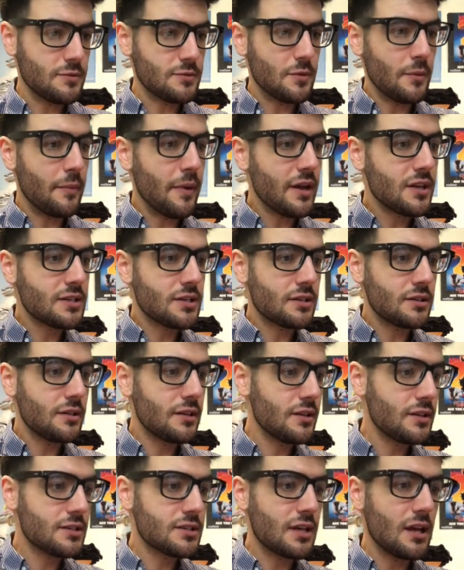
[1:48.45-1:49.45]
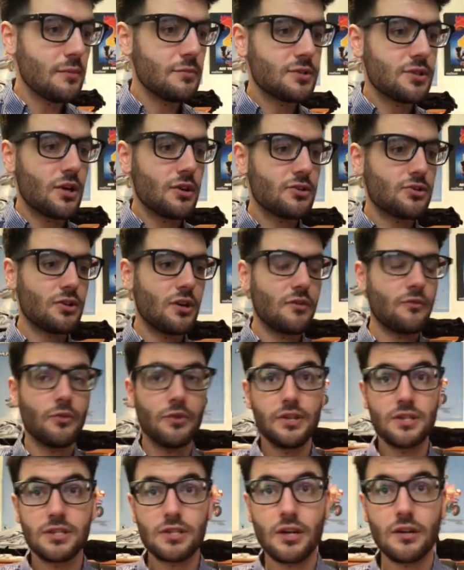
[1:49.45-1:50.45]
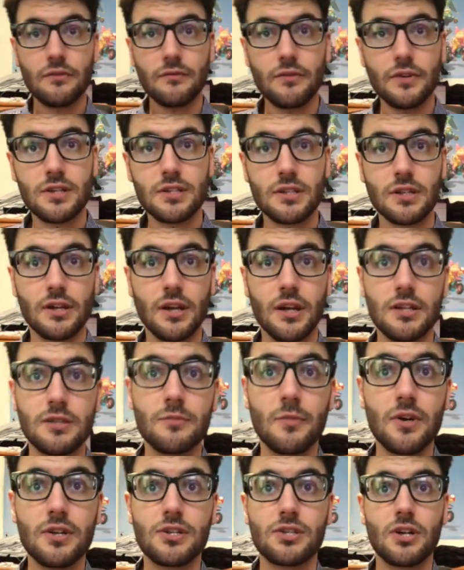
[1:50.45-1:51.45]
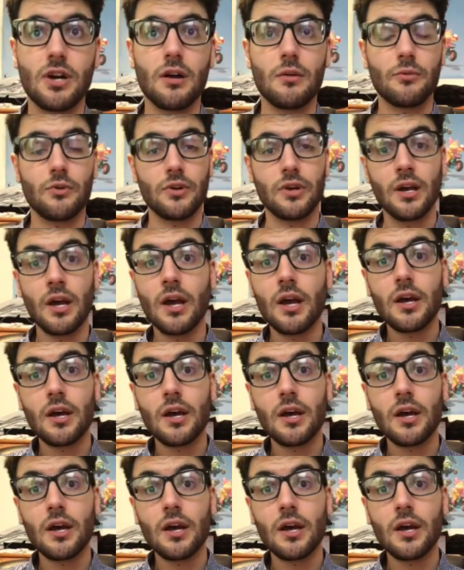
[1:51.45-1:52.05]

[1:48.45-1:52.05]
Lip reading: But basically, this game starts off with a Stunfisk against my Skarmory.